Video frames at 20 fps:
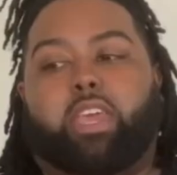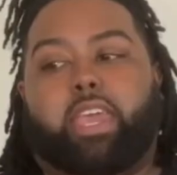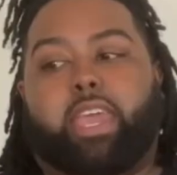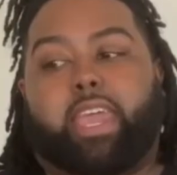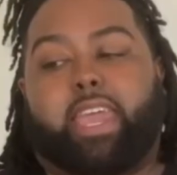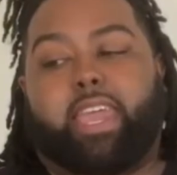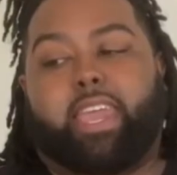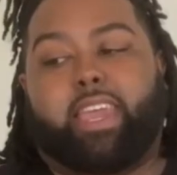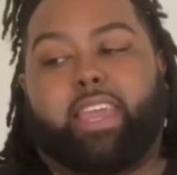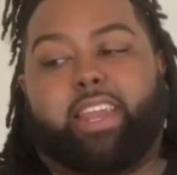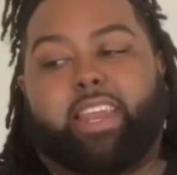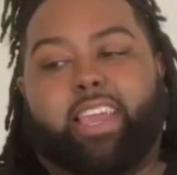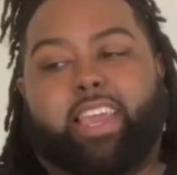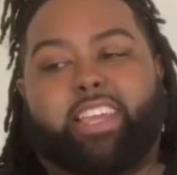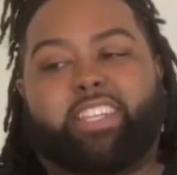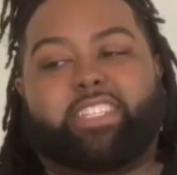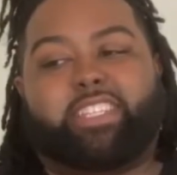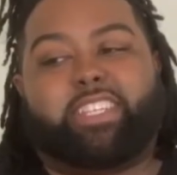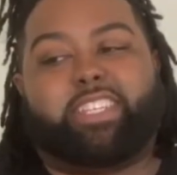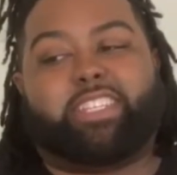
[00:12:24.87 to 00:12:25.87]
And it
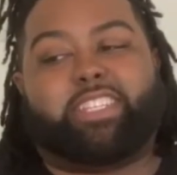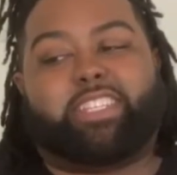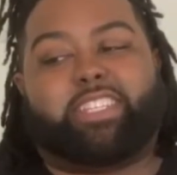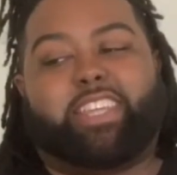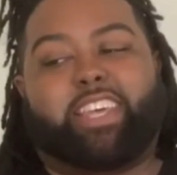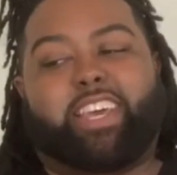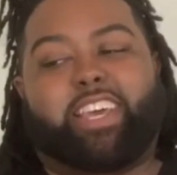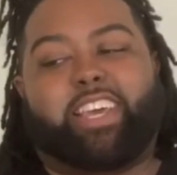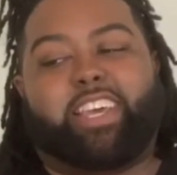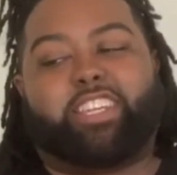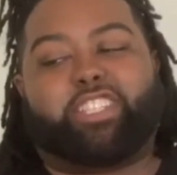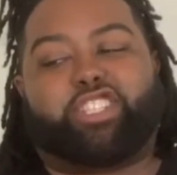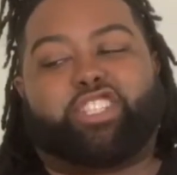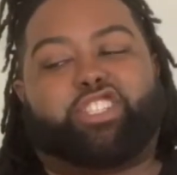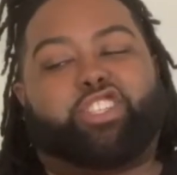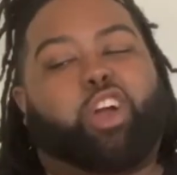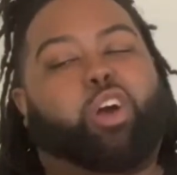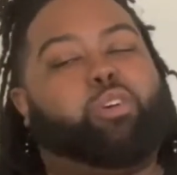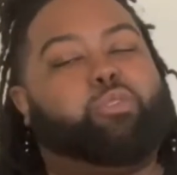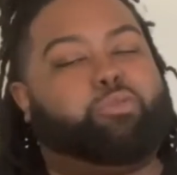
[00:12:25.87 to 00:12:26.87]
just
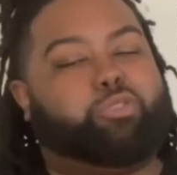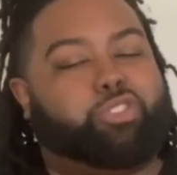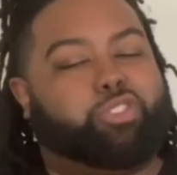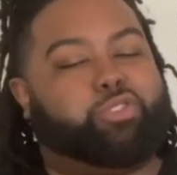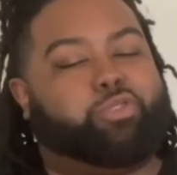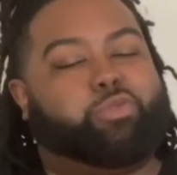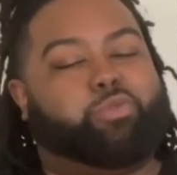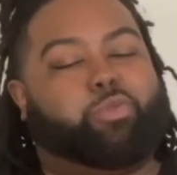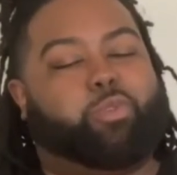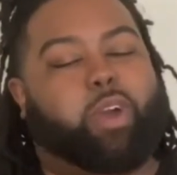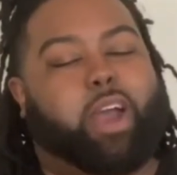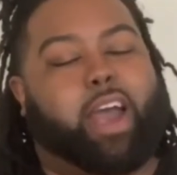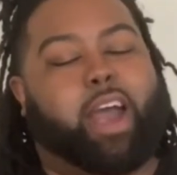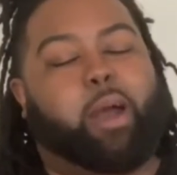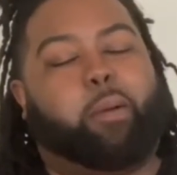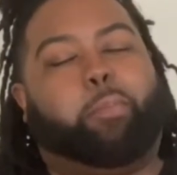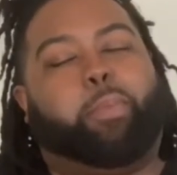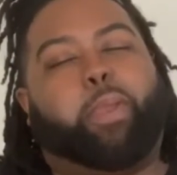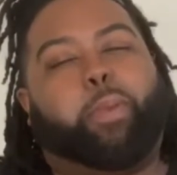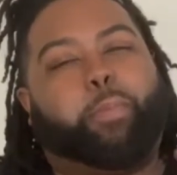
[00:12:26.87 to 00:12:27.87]
shows you how
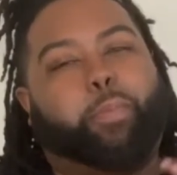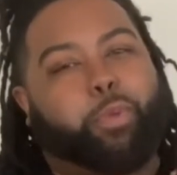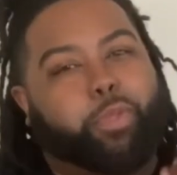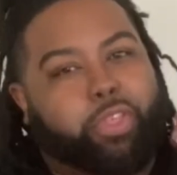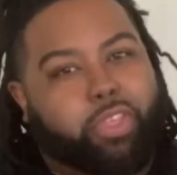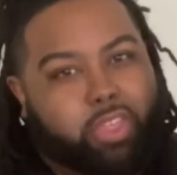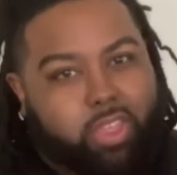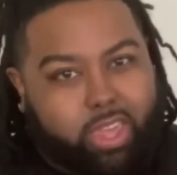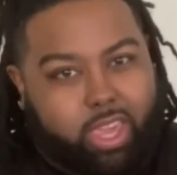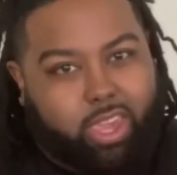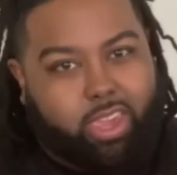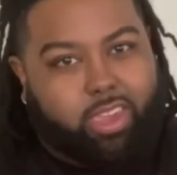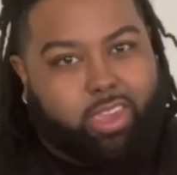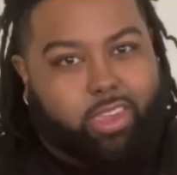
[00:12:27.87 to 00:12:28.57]
people think.